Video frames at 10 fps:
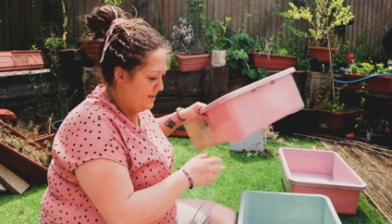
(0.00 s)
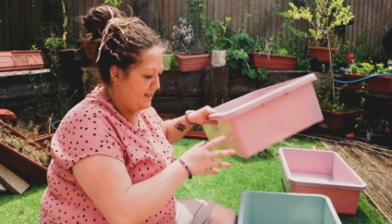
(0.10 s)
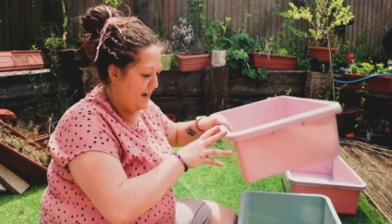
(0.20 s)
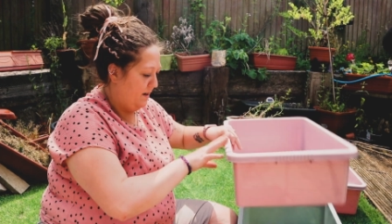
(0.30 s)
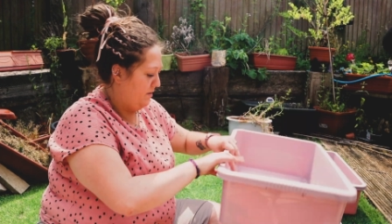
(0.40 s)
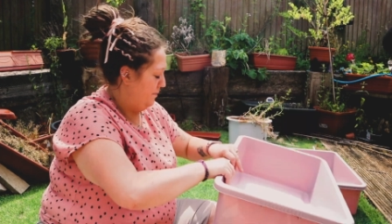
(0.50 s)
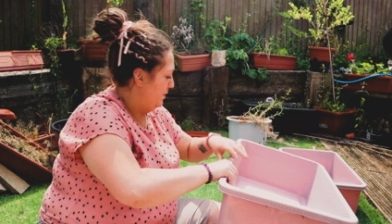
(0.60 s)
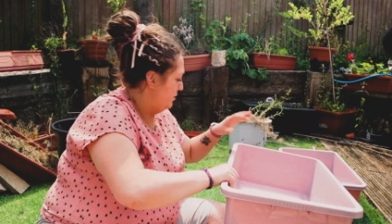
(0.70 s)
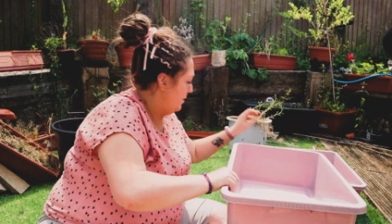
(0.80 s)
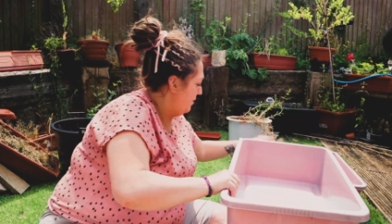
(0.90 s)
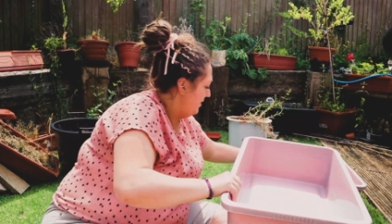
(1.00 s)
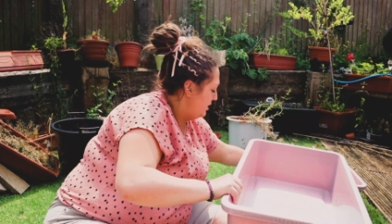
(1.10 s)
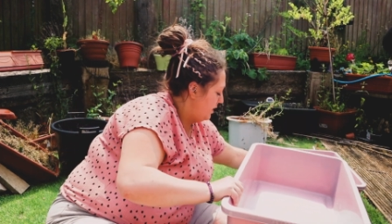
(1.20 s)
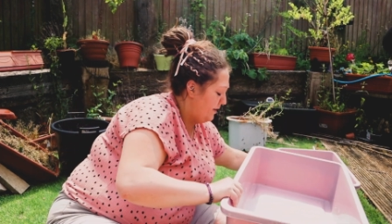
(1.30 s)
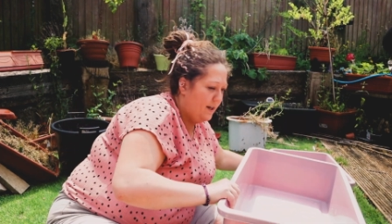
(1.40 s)
stack them on top of
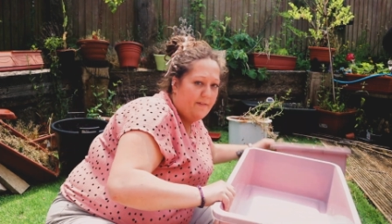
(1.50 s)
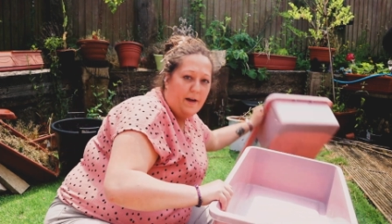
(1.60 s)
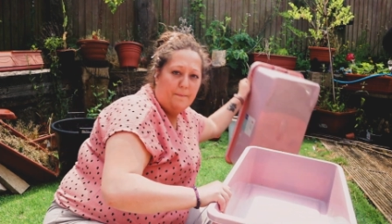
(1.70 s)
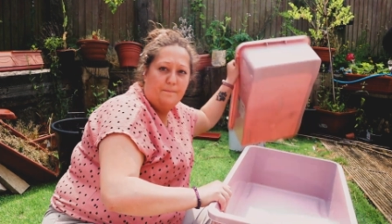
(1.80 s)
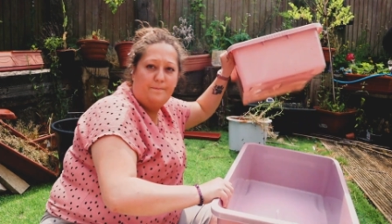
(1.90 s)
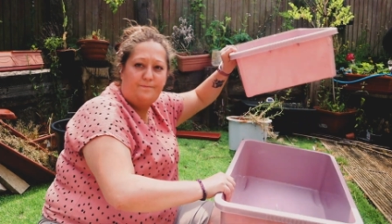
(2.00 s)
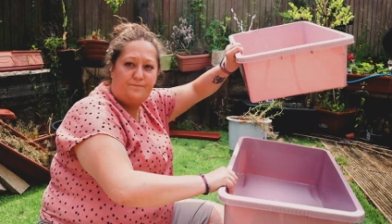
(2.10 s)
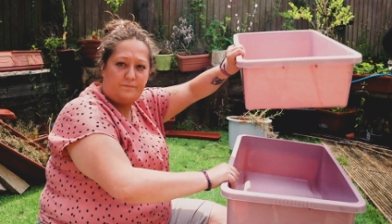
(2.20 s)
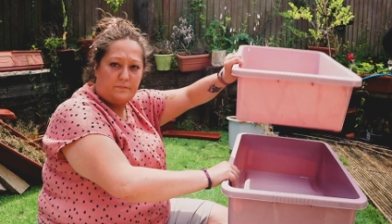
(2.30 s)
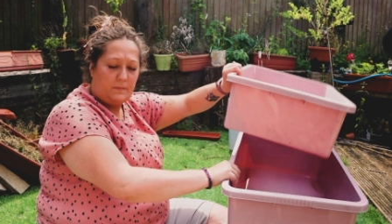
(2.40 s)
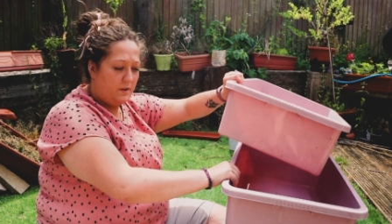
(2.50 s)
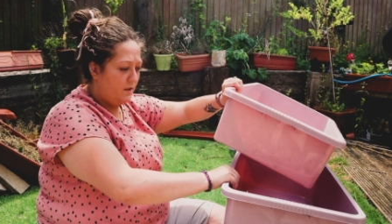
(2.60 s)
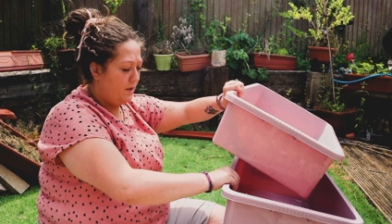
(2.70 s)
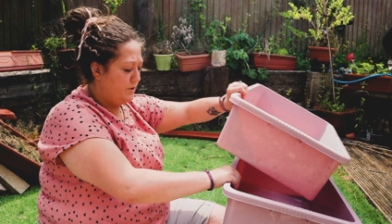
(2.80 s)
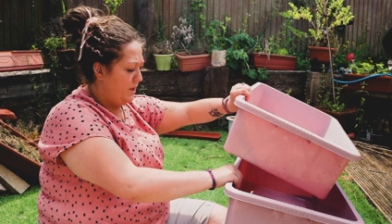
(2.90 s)
each other like that,
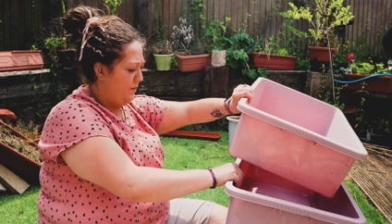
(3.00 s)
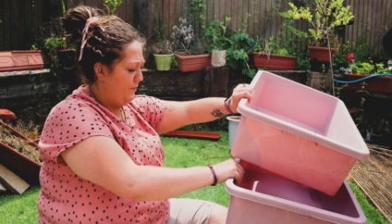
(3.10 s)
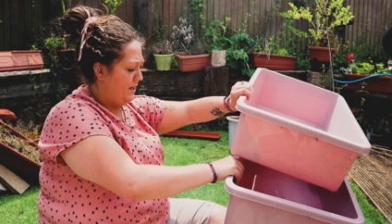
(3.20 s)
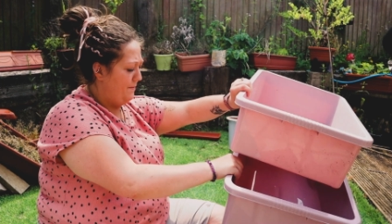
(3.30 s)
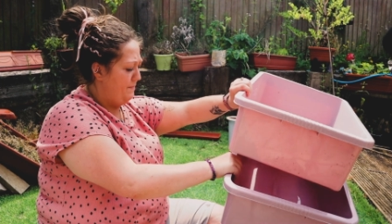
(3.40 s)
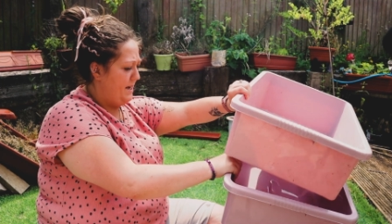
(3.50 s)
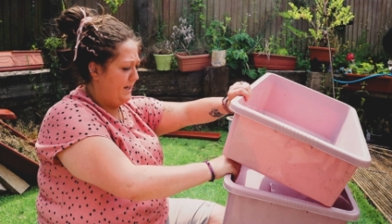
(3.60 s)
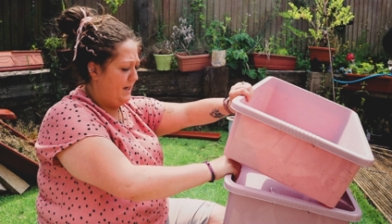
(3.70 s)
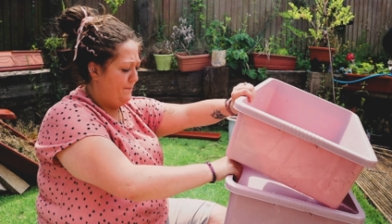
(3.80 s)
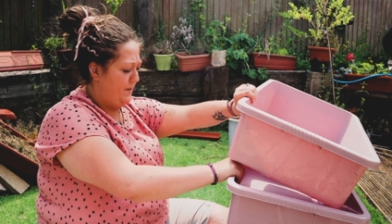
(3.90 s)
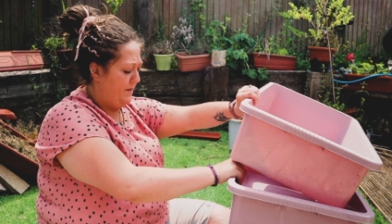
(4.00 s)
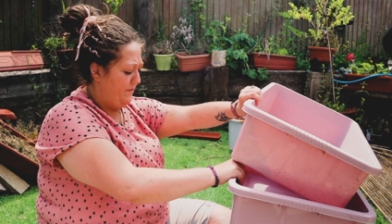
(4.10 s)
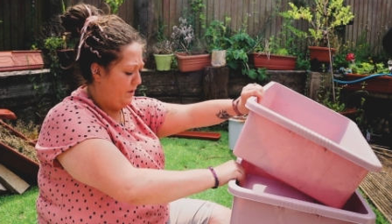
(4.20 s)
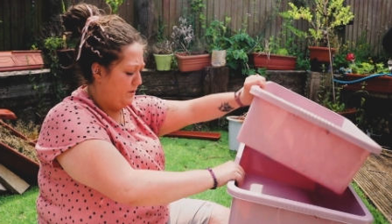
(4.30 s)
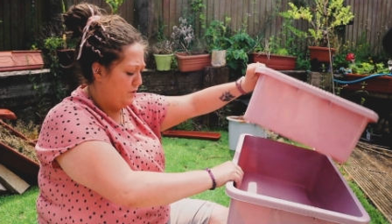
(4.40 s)
so that we can make a bit
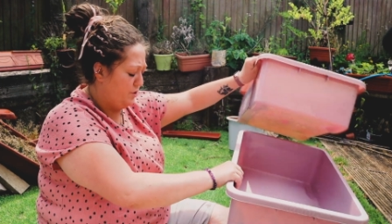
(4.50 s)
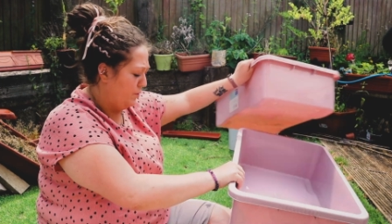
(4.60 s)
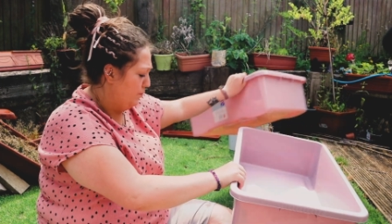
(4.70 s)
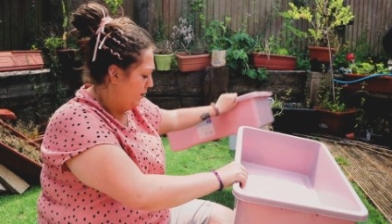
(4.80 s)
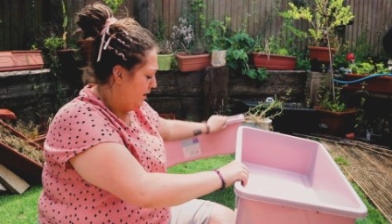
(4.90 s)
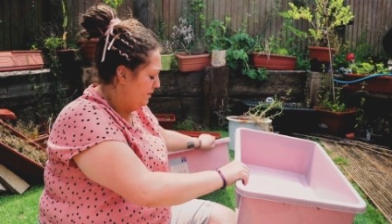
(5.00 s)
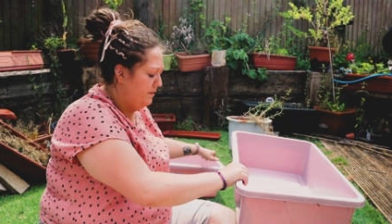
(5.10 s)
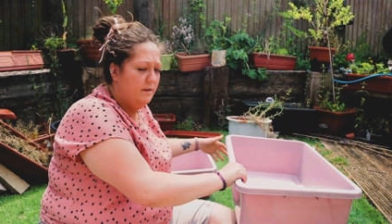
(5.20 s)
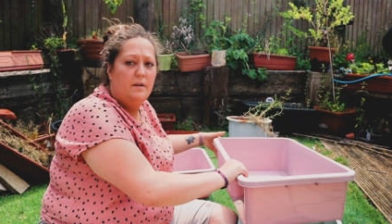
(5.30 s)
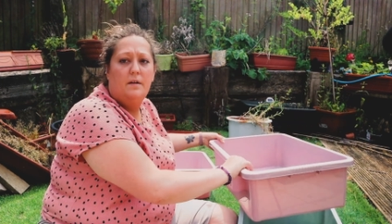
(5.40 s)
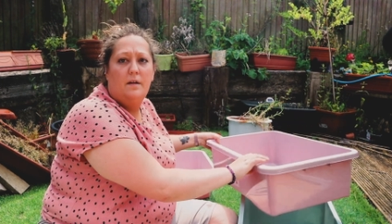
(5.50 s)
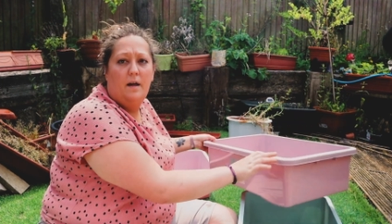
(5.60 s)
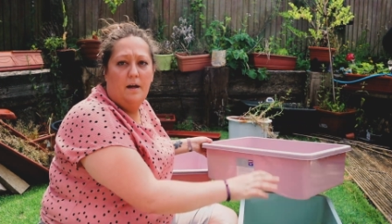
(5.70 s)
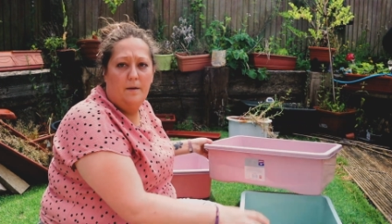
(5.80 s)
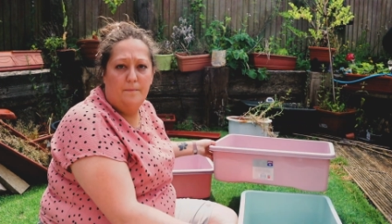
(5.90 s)
of a taller
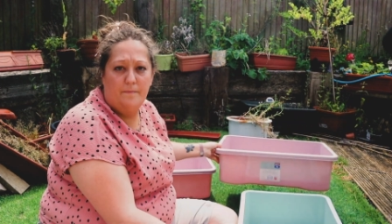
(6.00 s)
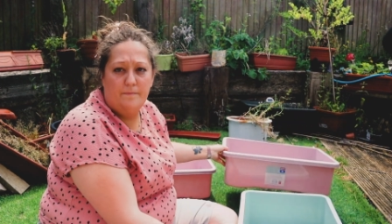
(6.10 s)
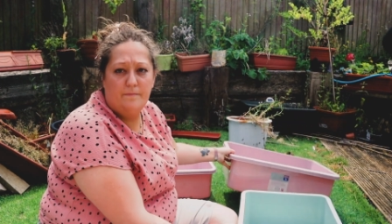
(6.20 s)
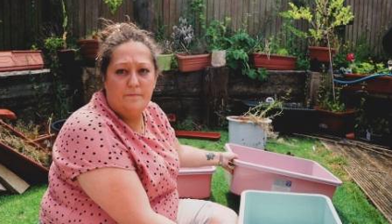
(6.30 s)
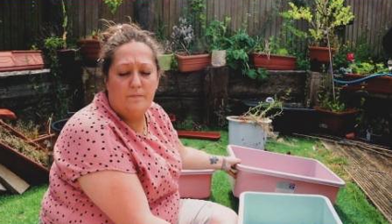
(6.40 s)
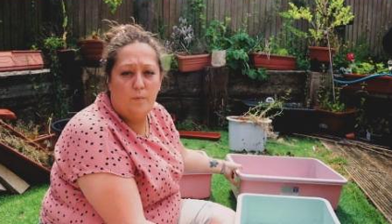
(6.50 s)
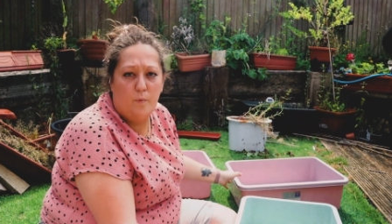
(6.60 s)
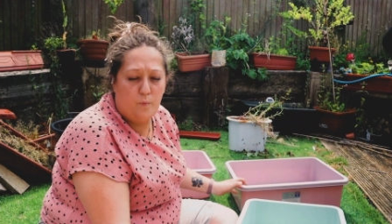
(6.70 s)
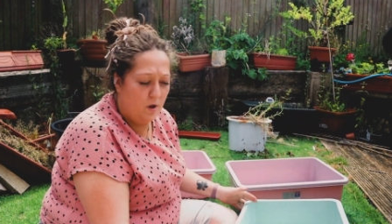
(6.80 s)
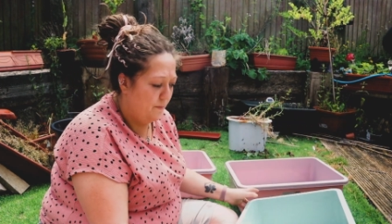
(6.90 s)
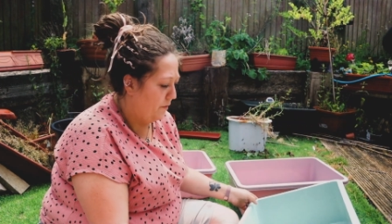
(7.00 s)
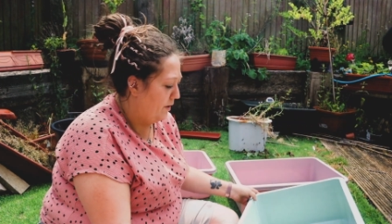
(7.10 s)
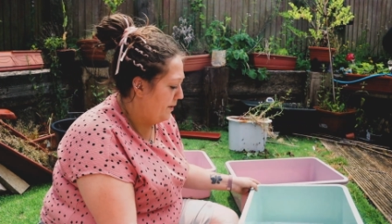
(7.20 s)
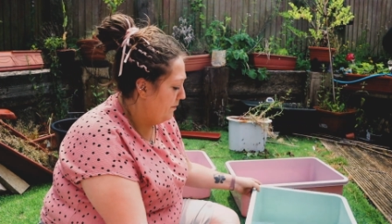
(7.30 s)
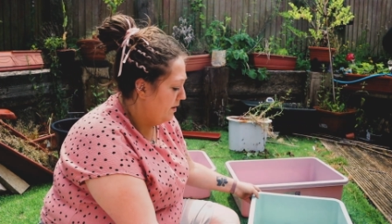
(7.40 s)
um,
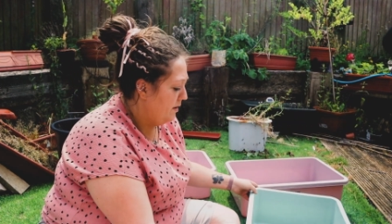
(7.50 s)
wormery.